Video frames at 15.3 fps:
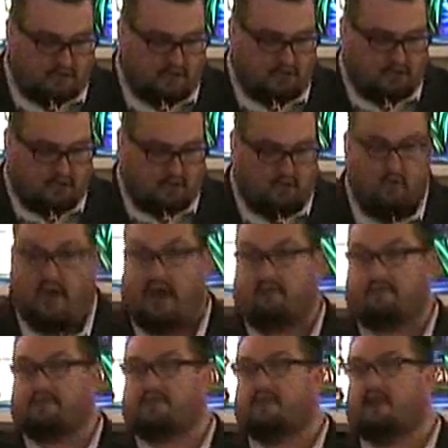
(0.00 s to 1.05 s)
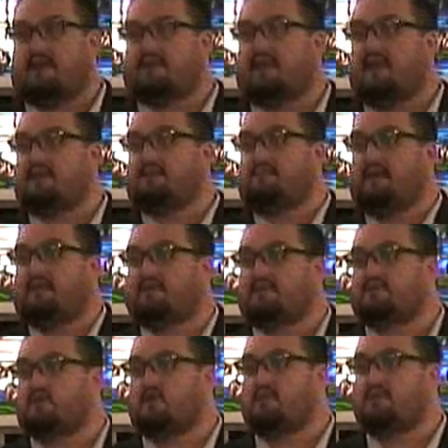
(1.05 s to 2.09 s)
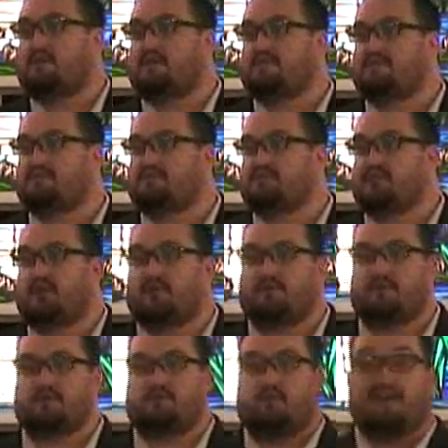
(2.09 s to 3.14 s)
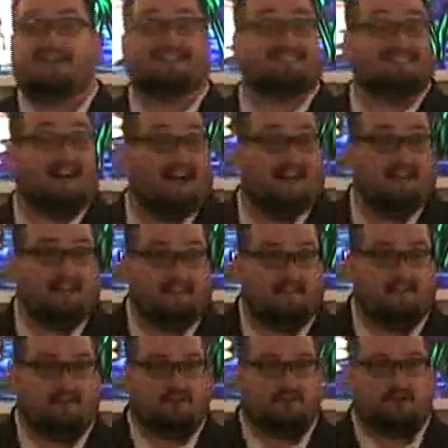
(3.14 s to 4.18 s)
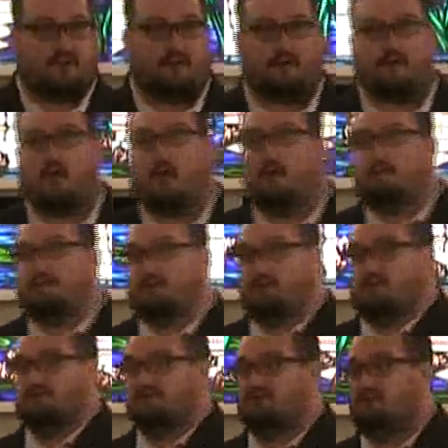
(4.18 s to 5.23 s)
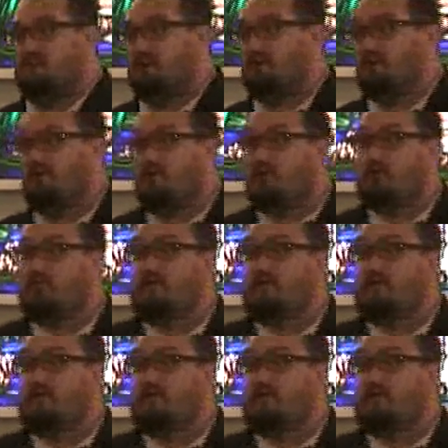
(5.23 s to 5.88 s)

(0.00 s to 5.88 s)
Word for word: to do everything I can to make this hope easy to share. But you know what? It's not easy to share because you know what?